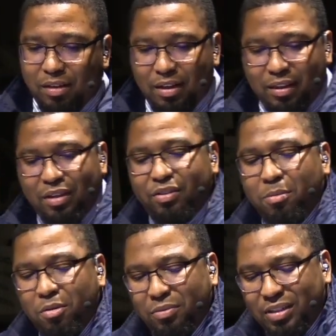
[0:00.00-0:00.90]
and I think
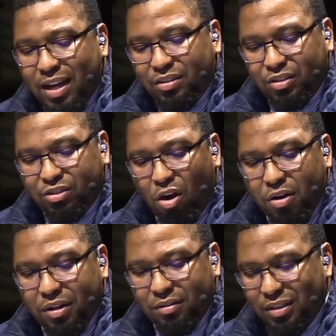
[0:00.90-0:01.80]
some of us actually
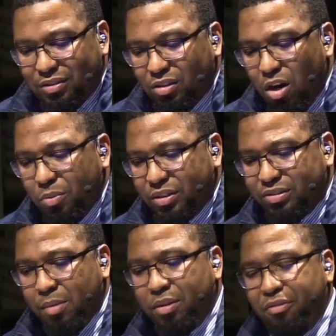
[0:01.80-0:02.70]
started, they started with the,
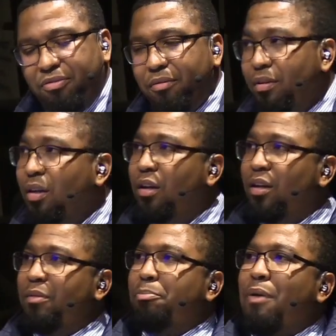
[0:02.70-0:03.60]
some of the
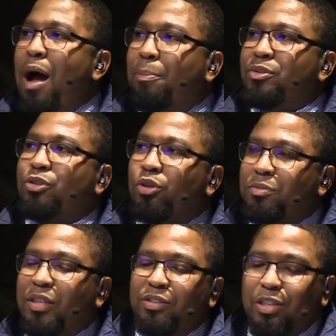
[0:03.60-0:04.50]
pomp and
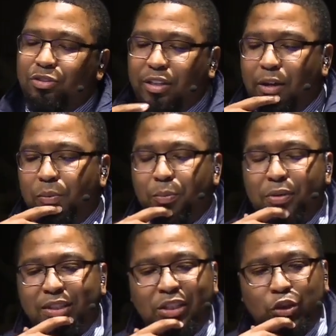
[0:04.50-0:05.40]
circumstance yesterday,
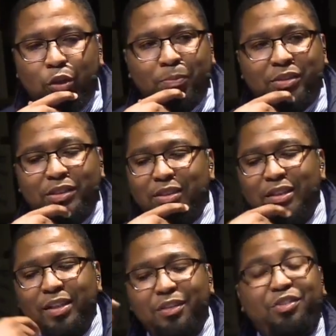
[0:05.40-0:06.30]
President Trump's
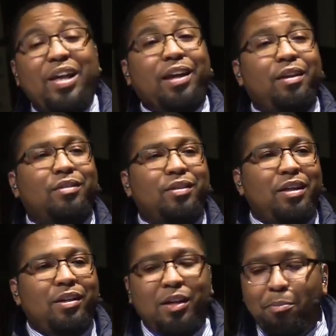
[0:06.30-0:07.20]
second
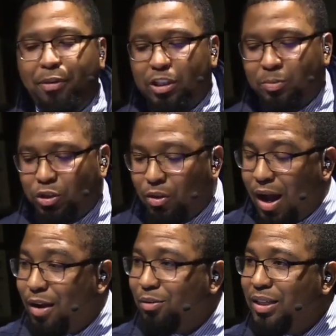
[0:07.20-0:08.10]
impeachment
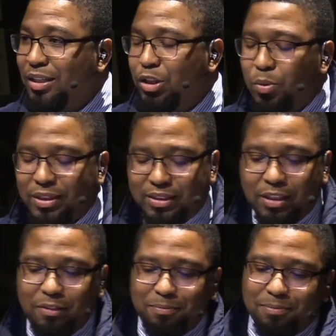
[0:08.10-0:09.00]
trial in the U S
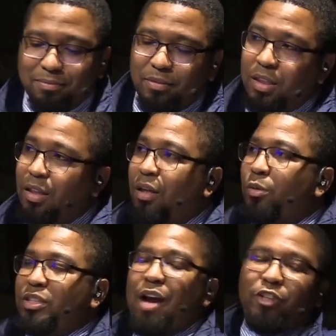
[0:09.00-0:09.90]
Senate,
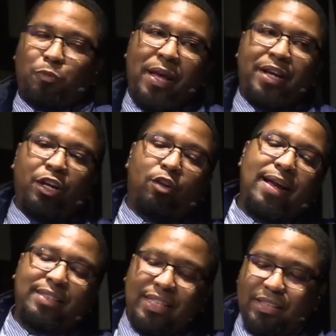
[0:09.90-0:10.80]
which I've explained in
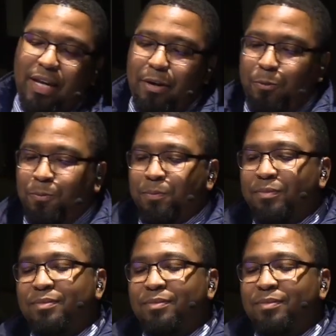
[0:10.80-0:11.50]
great detail